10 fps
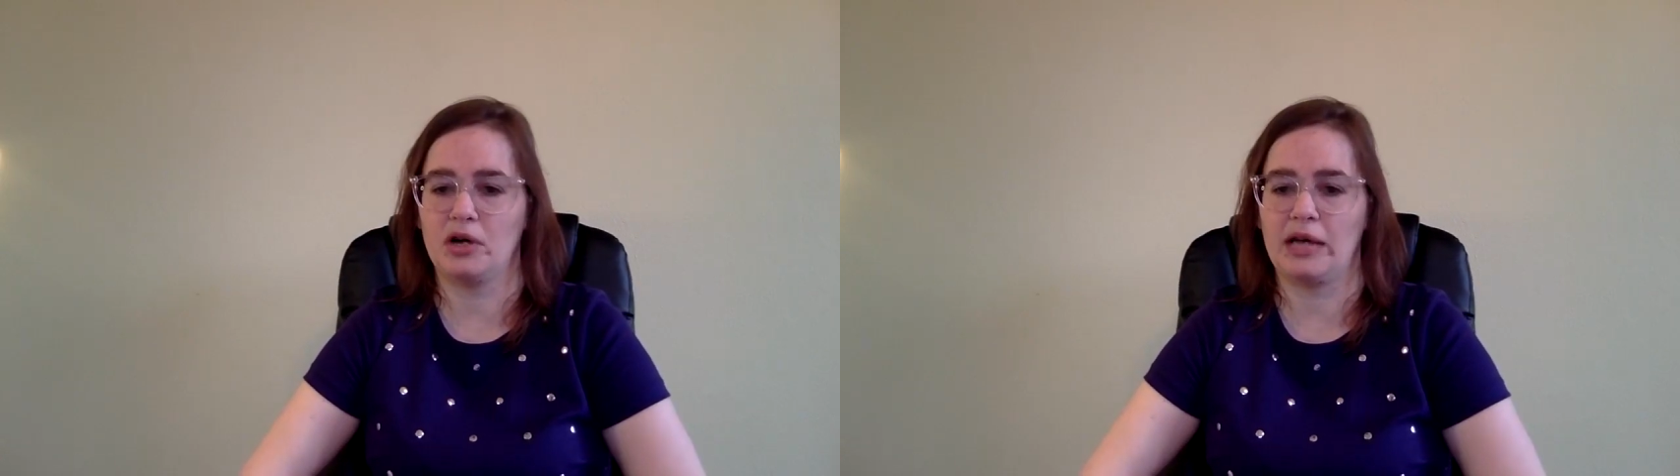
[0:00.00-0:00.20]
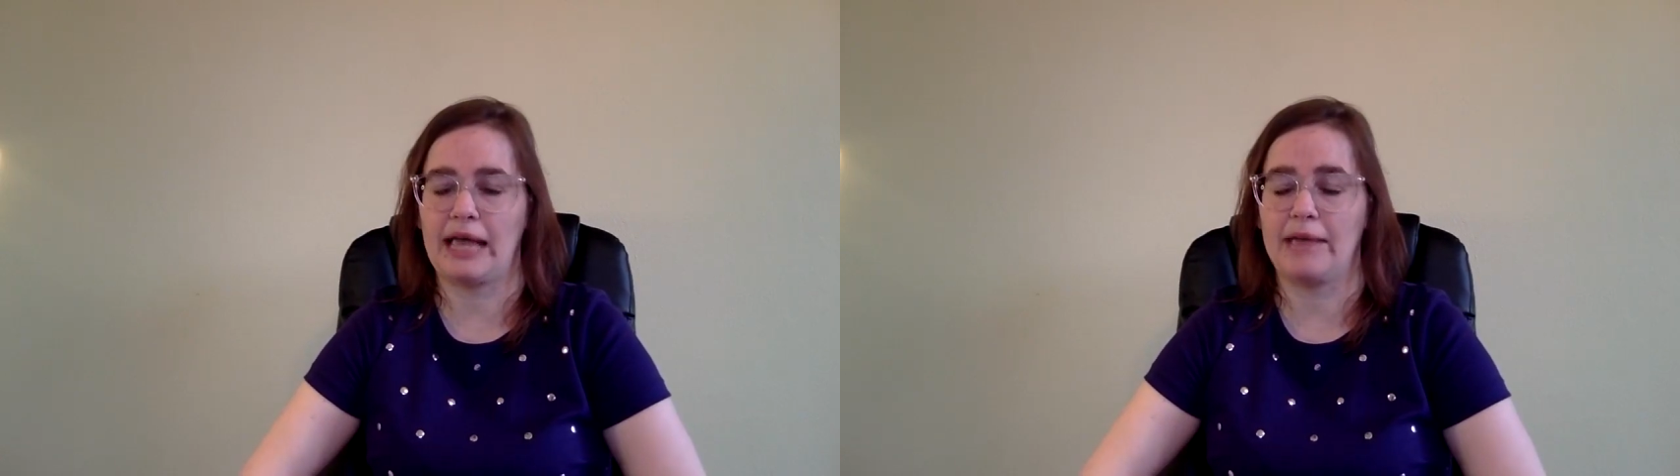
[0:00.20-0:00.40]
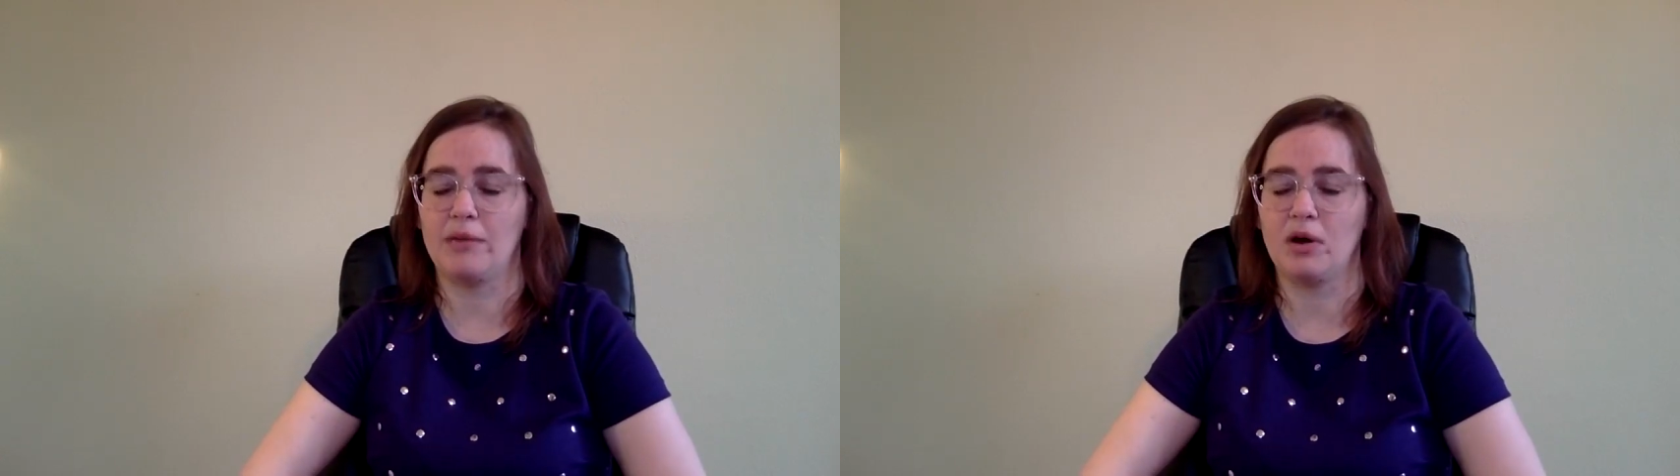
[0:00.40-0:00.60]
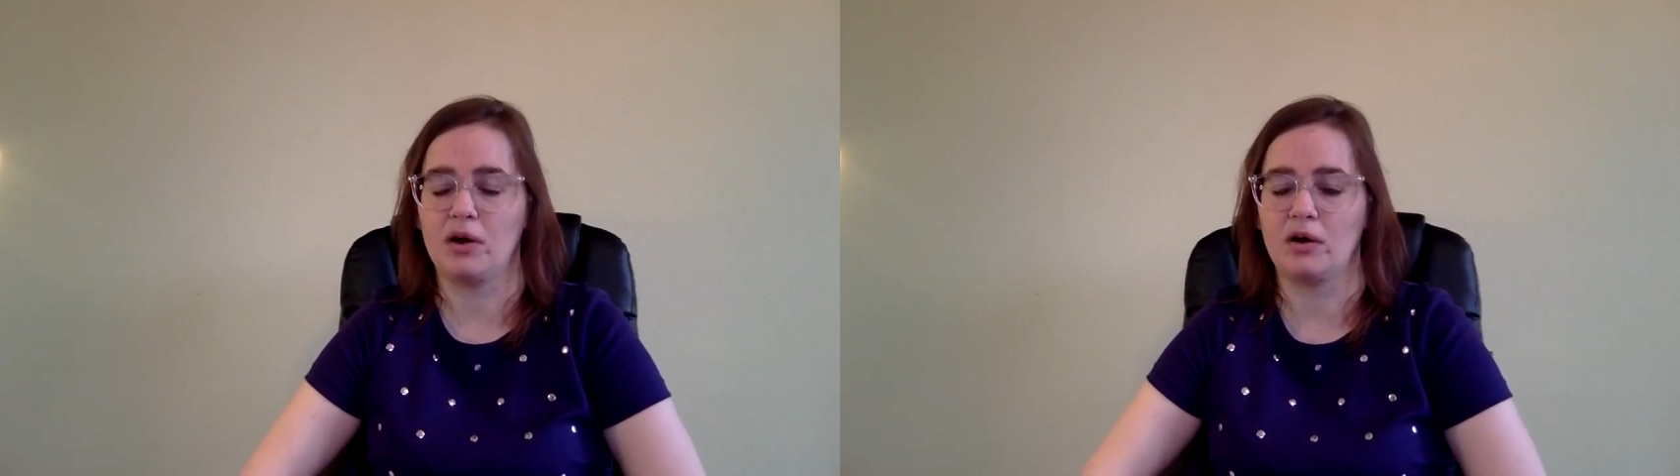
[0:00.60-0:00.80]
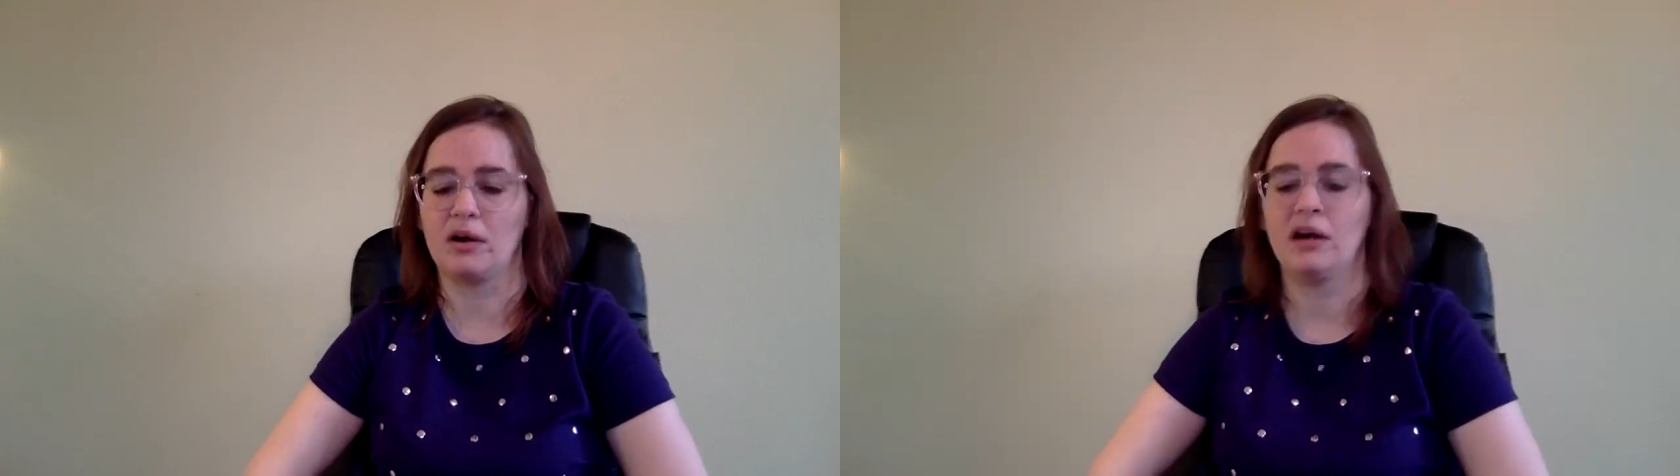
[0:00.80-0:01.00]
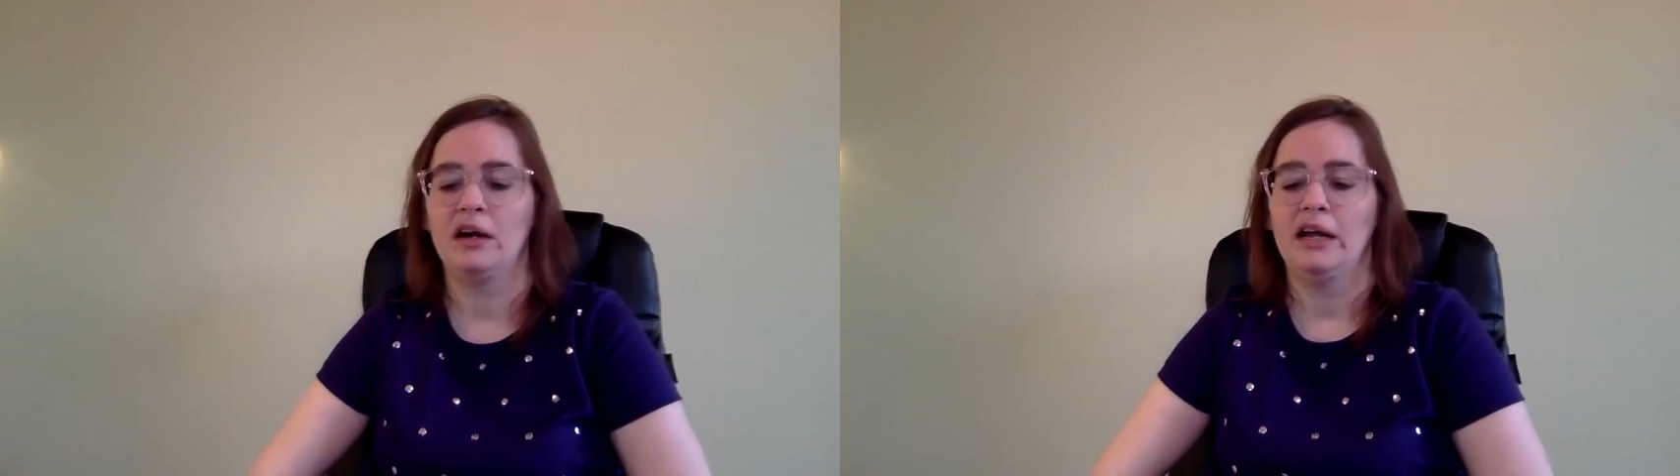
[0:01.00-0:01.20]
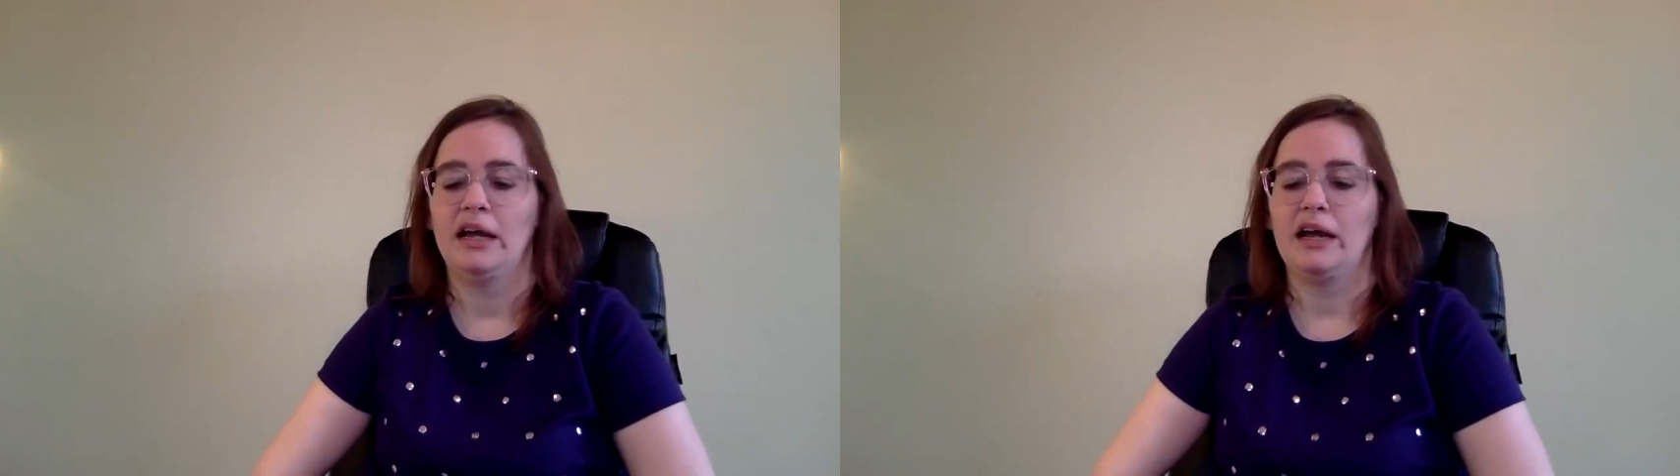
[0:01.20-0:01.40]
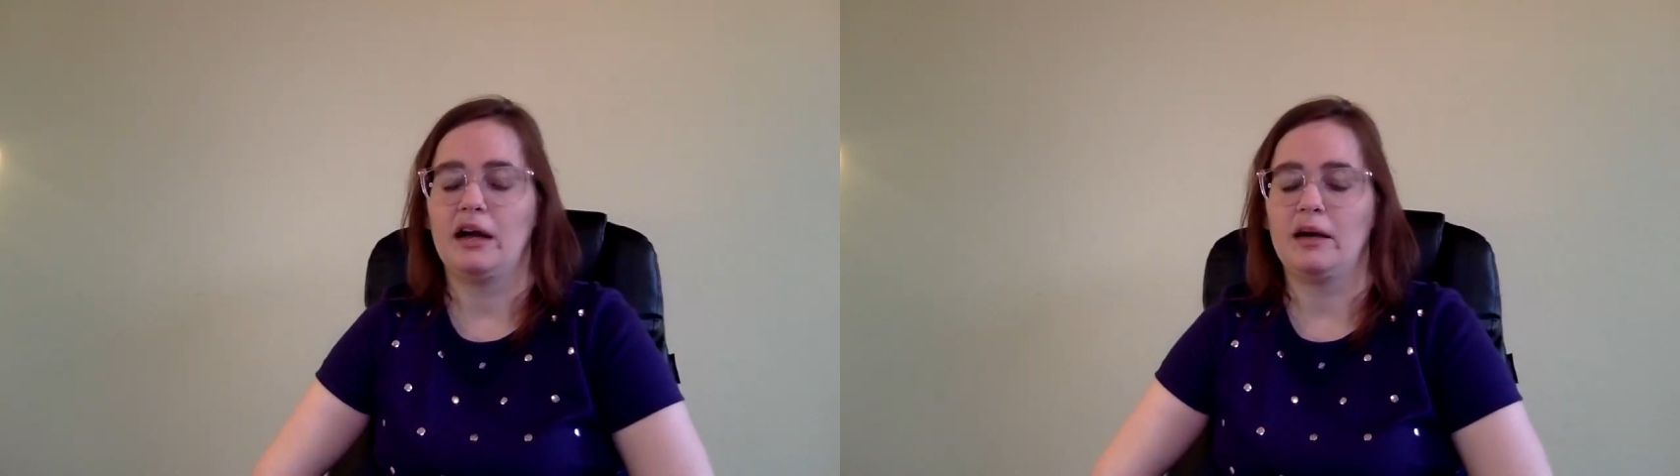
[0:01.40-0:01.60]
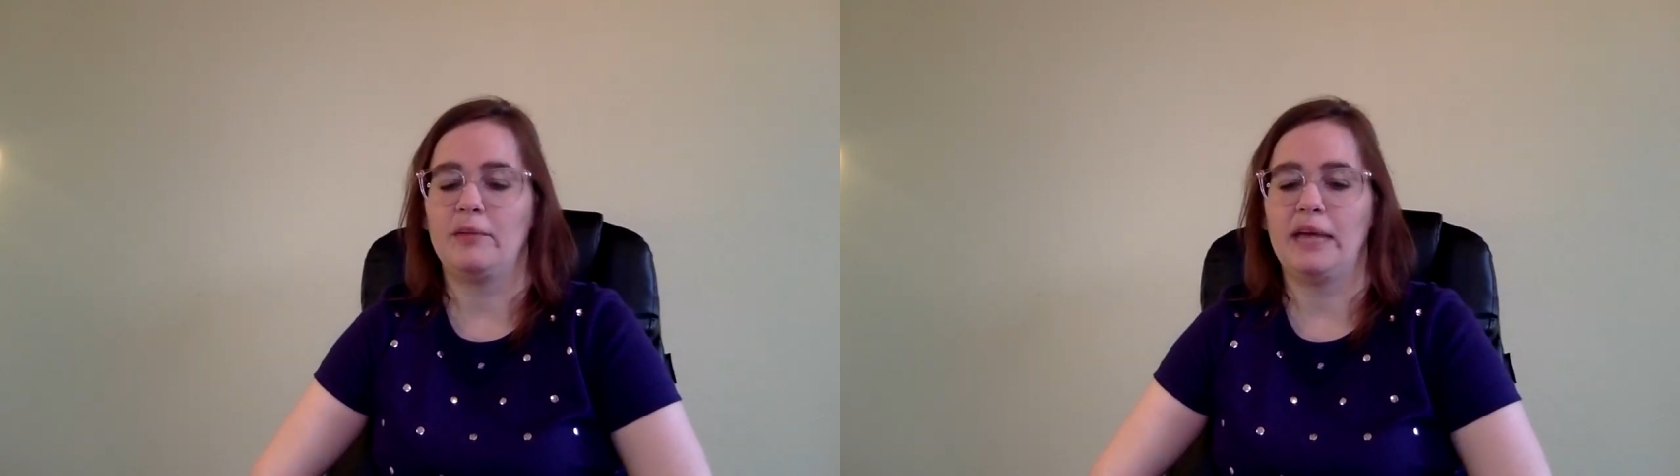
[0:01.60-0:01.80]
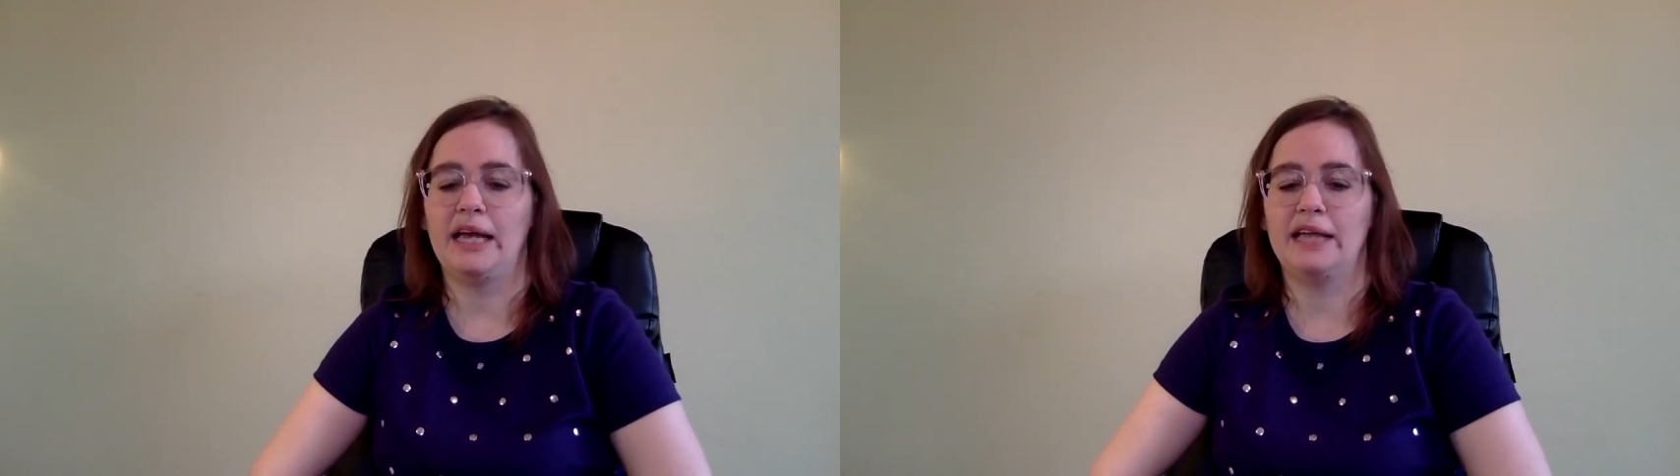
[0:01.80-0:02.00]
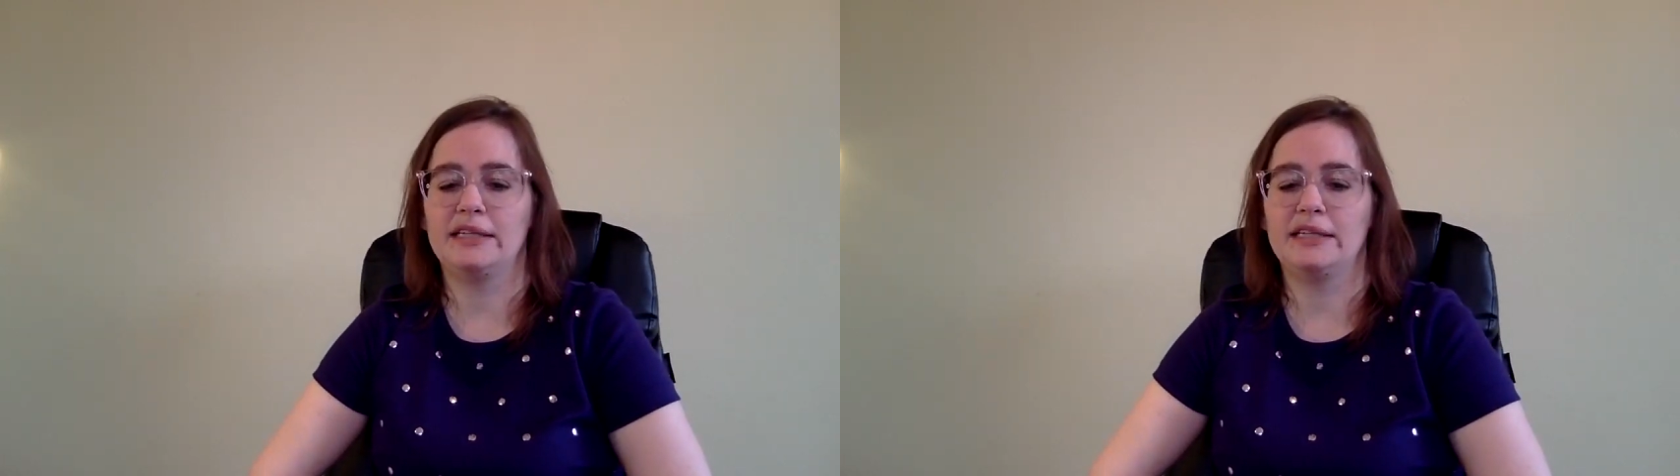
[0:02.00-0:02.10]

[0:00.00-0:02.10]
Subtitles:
MR, and